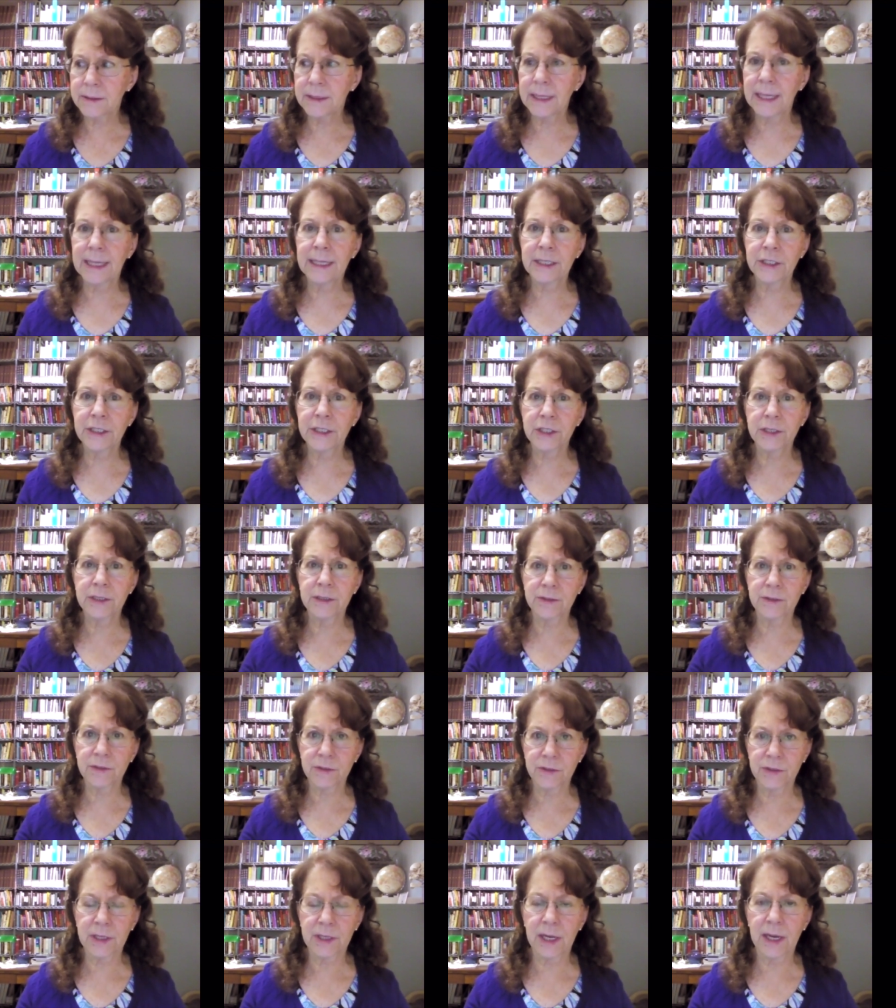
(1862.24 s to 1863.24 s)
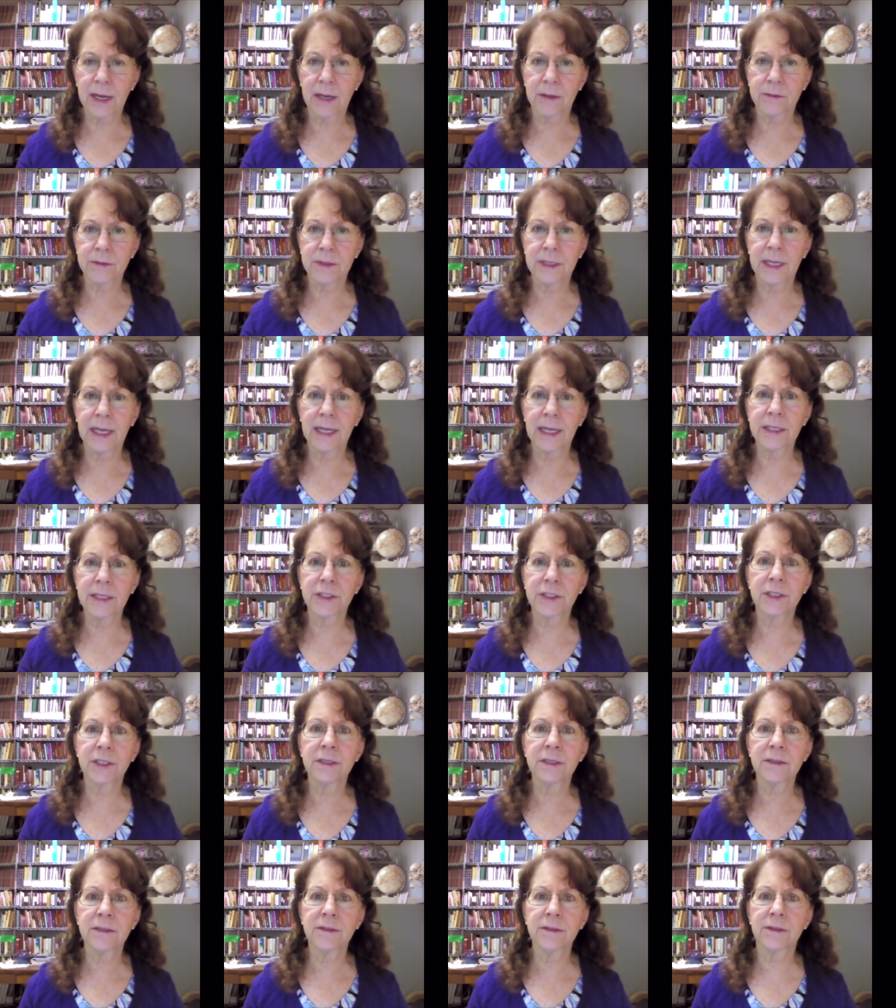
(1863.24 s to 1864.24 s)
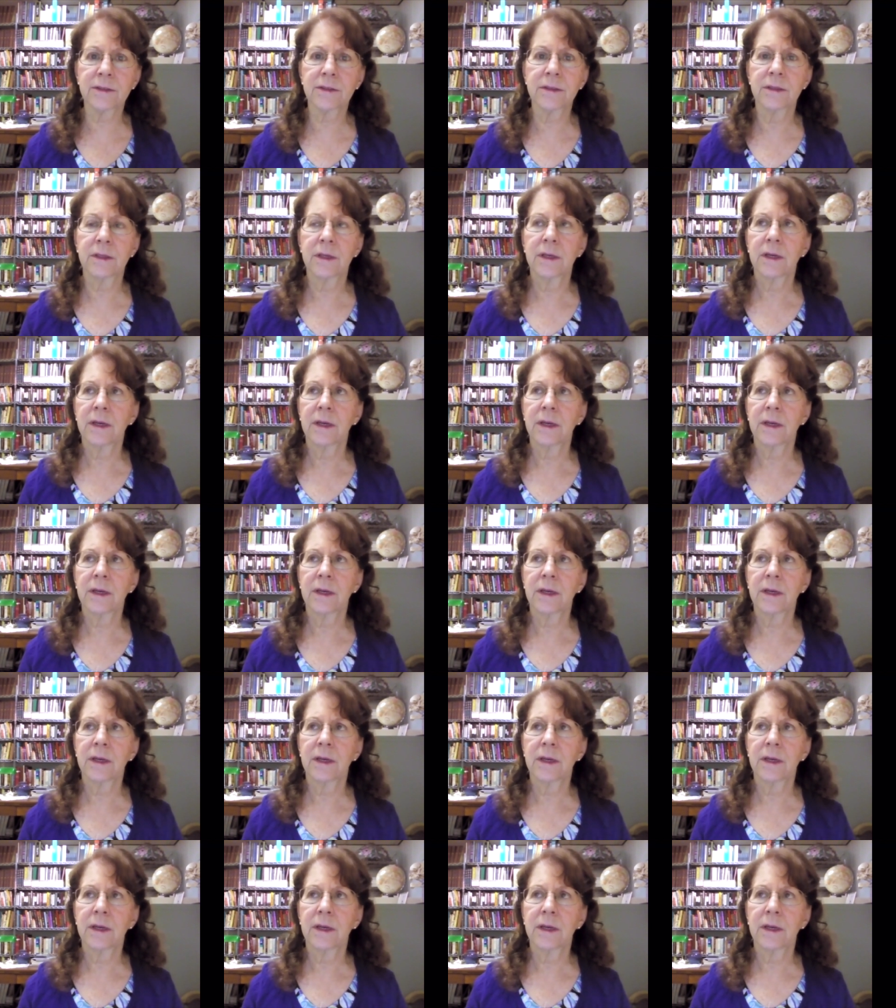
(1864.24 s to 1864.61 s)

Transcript: nations down. Nations,